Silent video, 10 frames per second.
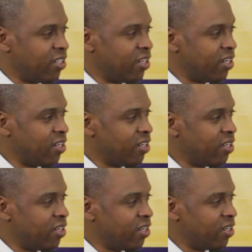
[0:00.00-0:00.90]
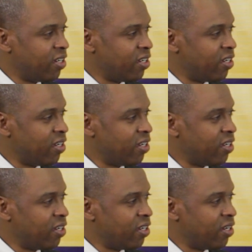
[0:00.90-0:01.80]

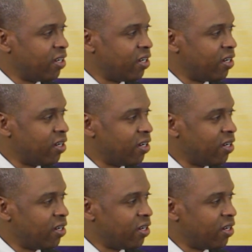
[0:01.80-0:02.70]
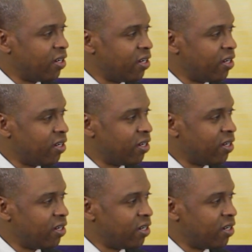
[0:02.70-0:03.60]

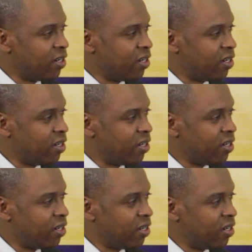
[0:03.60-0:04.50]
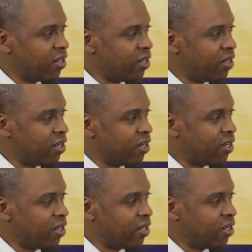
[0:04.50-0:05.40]

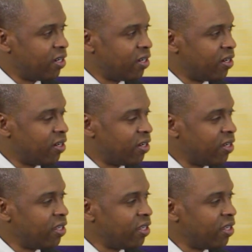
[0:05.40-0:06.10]
This person isn't speaking.